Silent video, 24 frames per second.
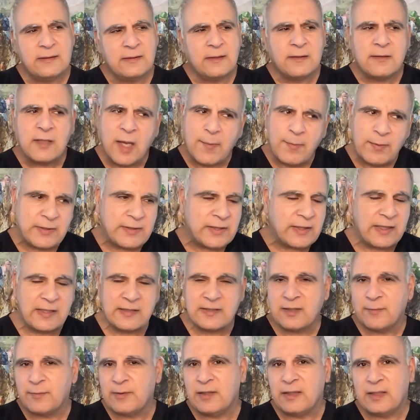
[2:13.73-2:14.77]
The topic today
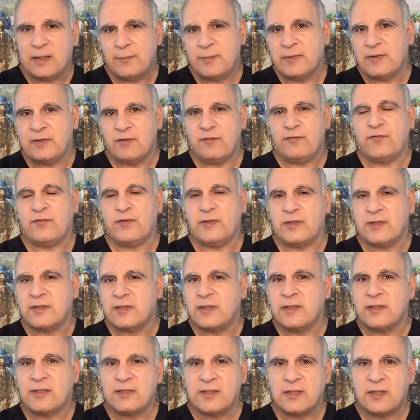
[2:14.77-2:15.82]
is going to be a little bit different.
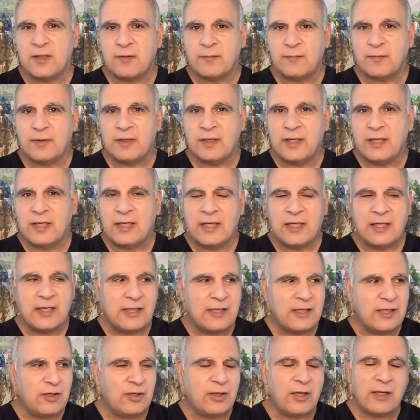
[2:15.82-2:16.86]
So it's going
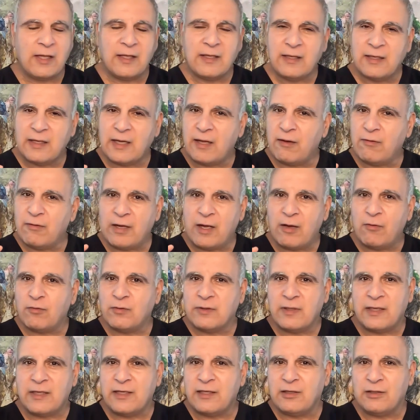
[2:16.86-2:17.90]
to, I, I
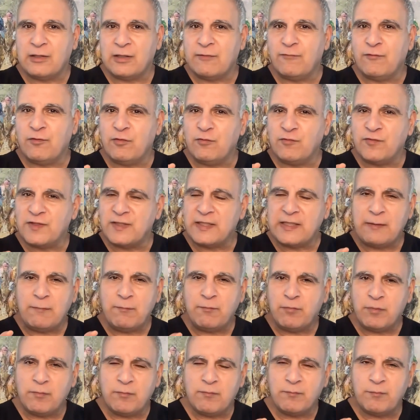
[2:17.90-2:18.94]
will, if you've
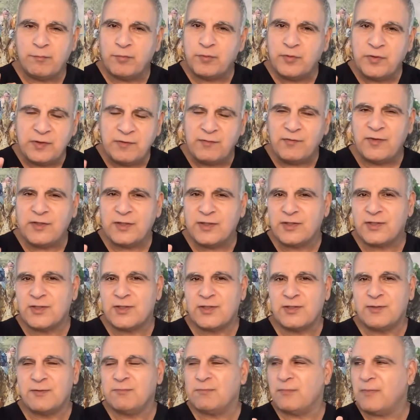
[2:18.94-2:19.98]
seen
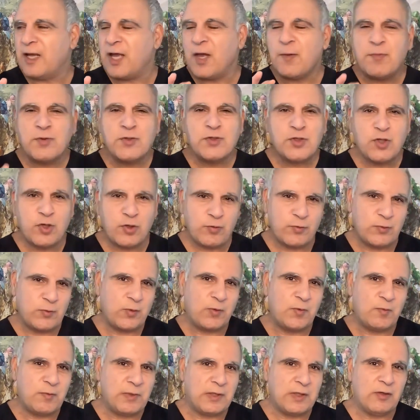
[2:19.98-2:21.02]
previous episodes
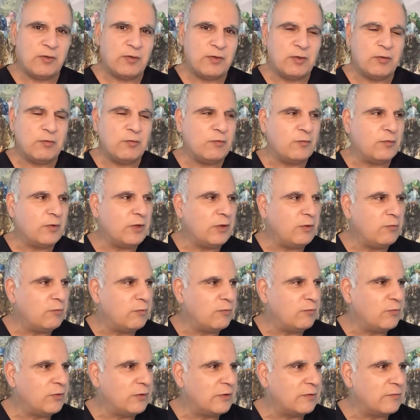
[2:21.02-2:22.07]
with me, you, you
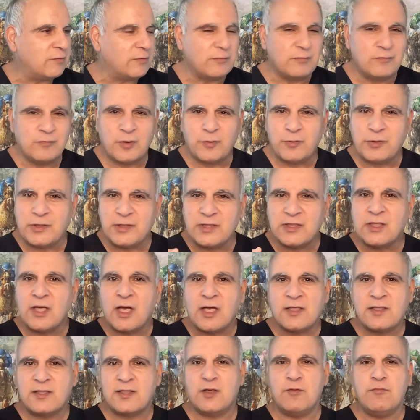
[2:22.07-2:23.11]
we, where we
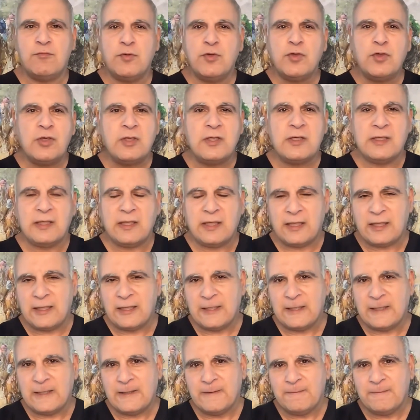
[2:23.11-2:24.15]
discussed immunity,